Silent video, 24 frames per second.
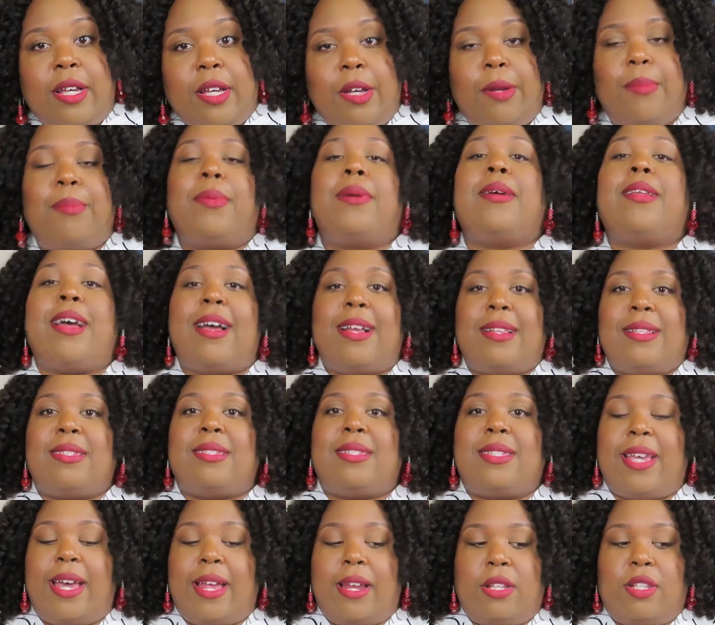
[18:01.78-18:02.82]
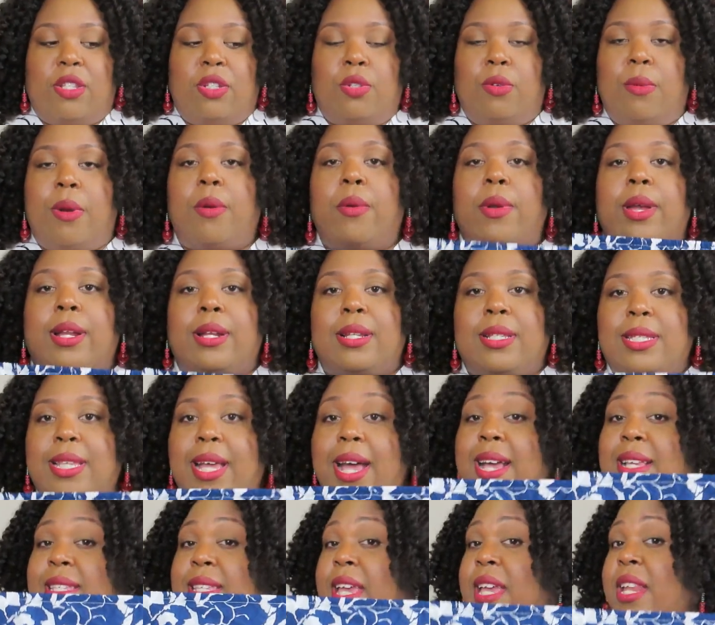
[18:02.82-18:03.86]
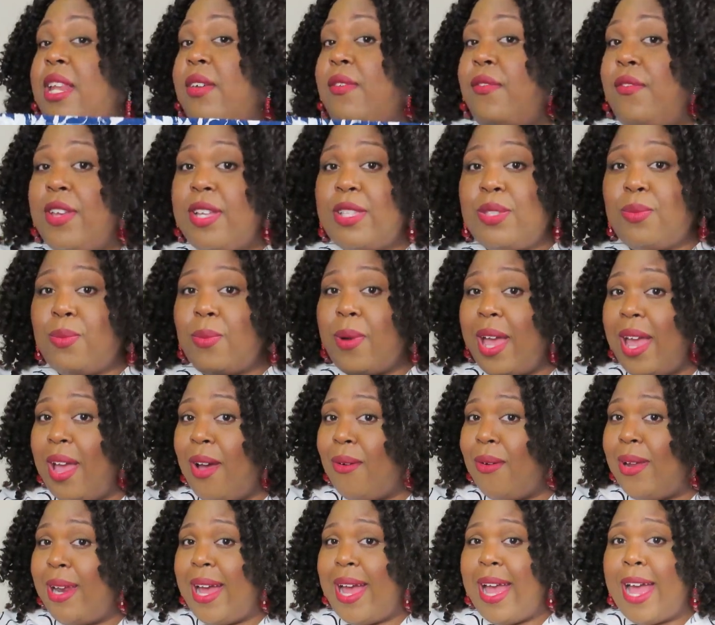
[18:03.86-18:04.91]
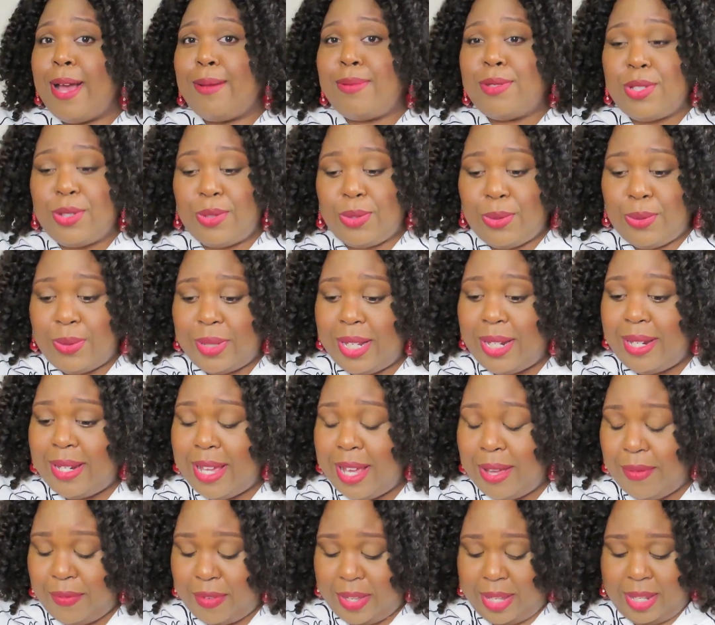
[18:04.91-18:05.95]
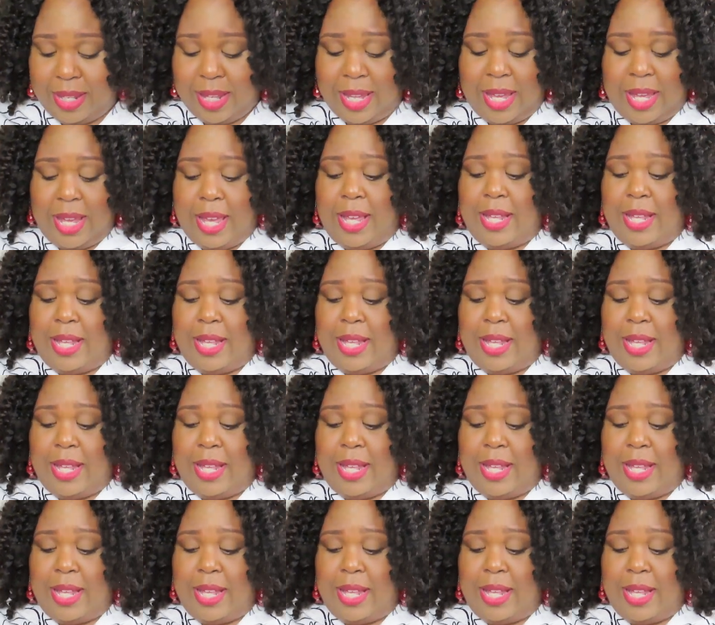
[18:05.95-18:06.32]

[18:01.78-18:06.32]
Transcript: up and I decided to do my regular size and it fits well and I absolutely love it